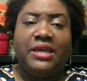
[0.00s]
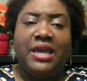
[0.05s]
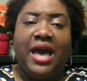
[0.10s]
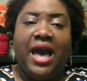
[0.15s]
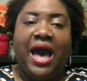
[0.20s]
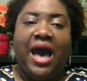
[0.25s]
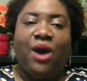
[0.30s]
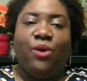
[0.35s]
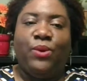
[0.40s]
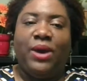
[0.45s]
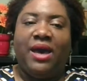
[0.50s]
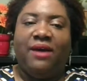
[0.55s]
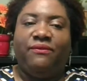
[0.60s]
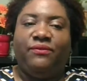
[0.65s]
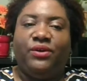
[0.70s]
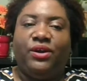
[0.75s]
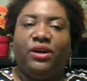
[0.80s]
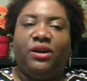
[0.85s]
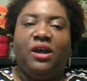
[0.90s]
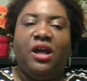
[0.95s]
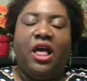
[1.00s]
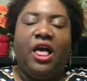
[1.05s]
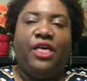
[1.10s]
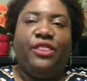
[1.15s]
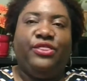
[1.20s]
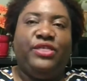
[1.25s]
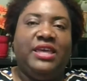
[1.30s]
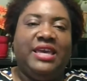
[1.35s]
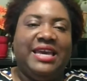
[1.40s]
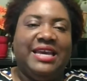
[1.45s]
However,
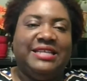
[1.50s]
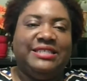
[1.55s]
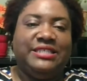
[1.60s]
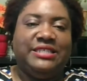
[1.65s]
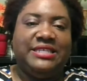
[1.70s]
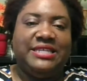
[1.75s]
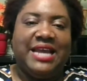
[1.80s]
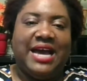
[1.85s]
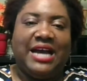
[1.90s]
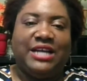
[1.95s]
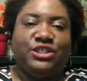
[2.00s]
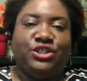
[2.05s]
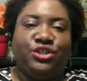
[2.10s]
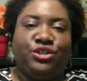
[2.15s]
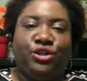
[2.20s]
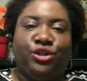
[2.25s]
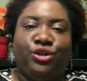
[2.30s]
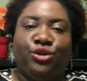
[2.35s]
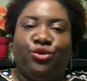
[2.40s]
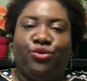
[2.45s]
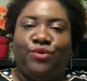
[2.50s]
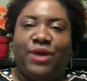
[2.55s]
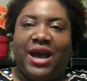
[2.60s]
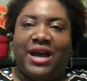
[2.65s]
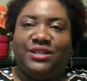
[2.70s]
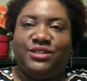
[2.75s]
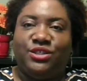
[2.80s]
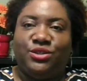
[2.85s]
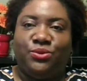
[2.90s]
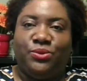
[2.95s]
the international
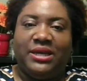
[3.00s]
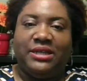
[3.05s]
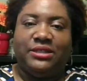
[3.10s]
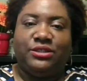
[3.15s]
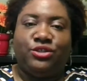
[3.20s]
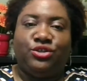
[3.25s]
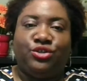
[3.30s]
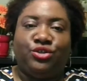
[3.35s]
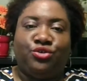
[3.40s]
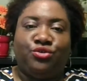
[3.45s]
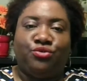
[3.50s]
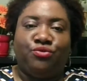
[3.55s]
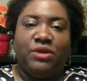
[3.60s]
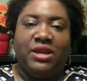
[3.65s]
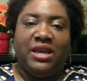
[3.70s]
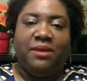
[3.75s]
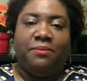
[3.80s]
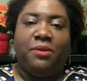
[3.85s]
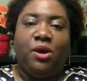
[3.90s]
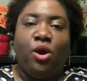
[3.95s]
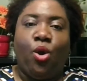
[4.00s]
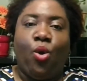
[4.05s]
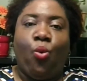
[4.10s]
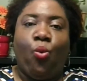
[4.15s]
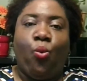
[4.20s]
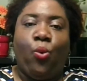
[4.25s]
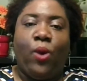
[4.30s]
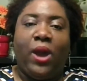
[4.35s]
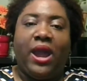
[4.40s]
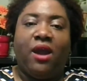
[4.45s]
graduate stream,
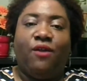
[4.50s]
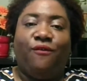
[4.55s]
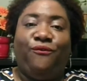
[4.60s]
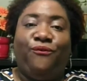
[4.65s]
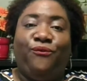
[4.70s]
where